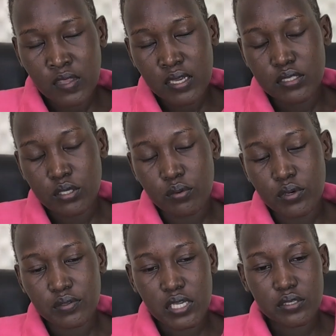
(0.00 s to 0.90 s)
So when
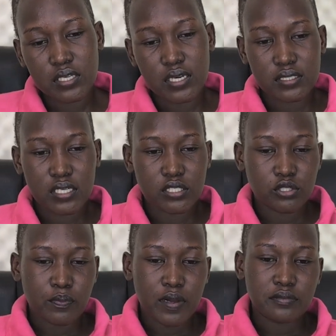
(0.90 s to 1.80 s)
we are looking at
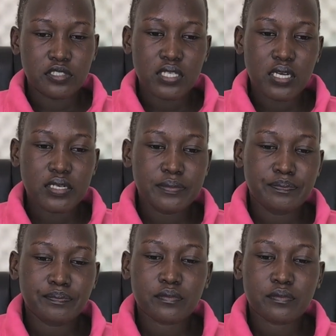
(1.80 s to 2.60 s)
cardiopulmonary,